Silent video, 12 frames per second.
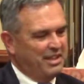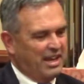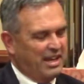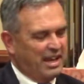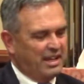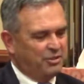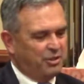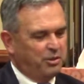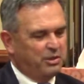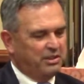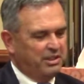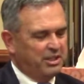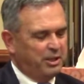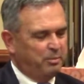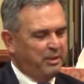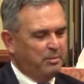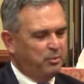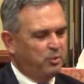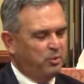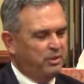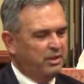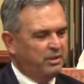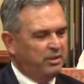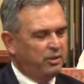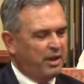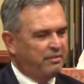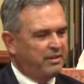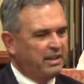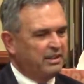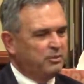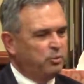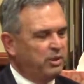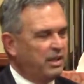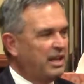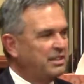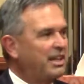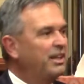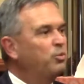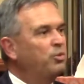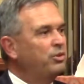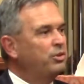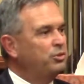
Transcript: I jokingly tell people when I finally realized I didn't want to do